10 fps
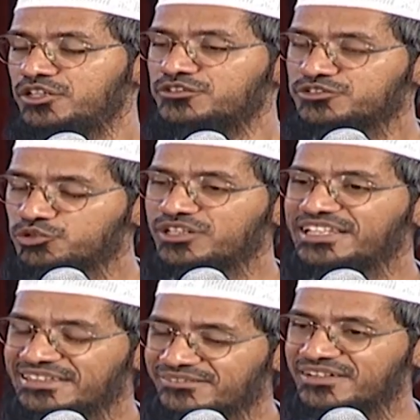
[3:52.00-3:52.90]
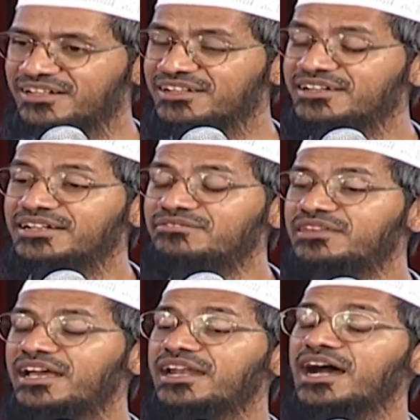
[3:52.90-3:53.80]
So today in the world,
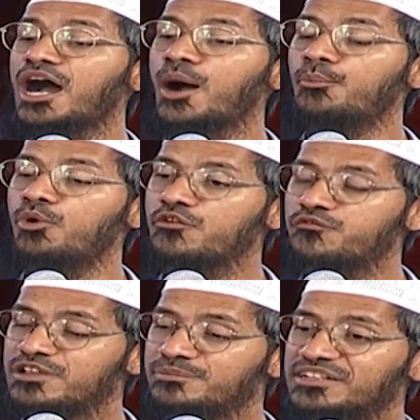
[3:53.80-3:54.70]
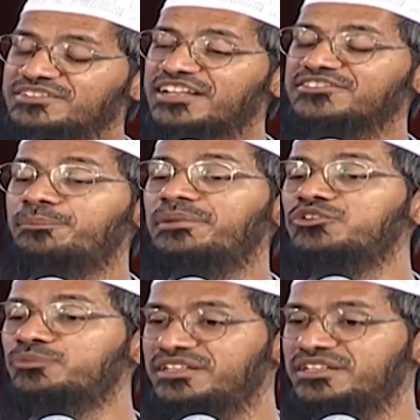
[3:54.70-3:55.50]
there are more females as compared to